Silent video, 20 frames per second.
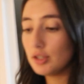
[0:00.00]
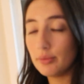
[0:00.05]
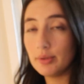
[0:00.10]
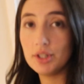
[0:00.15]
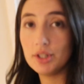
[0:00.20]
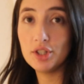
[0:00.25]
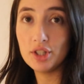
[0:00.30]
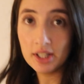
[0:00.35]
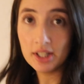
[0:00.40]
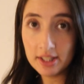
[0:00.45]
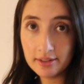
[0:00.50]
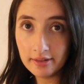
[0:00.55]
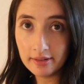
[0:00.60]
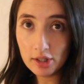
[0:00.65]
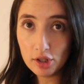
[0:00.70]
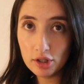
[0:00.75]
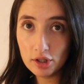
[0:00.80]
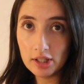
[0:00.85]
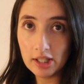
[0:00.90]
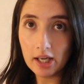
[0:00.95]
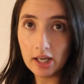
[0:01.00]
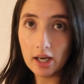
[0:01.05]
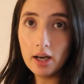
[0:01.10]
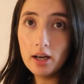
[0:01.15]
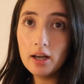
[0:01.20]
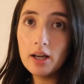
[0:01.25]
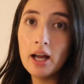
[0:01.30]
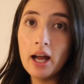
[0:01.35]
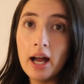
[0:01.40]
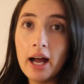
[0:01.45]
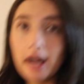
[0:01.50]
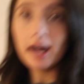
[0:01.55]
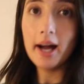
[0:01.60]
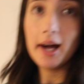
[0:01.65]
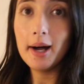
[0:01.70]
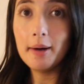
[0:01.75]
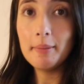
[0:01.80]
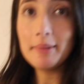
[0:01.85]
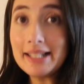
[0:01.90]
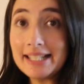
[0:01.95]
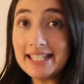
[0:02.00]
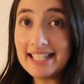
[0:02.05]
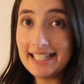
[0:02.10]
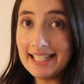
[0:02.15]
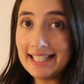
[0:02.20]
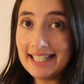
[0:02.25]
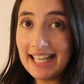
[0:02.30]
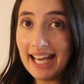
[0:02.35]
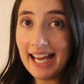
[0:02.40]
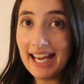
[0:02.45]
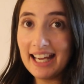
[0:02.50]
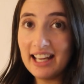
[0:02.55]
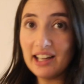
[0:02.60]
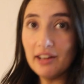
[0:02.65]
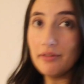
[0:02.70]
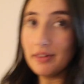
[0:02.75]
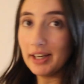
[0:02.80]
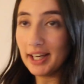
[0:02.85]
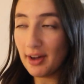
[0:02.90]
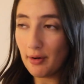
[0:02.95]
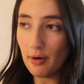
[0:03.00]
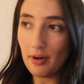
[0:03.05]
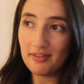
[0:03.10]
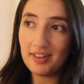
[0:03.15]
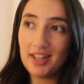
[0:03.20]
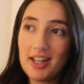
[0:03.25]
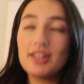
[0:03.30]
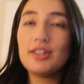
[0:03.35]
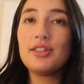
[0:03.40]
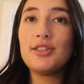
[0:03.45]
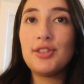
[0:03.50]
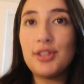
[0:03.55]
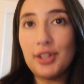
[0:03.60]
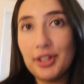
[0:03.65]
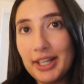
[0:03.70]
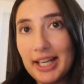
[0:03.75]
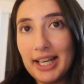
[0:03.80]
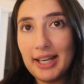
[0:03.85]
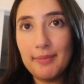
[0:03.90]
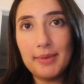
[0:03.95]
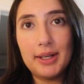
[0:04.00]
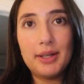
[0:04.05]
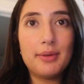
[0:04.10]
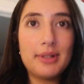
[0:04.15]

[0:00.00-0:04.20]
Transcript: So we just finished dinner. Um, didn't take a video of it, sorry, but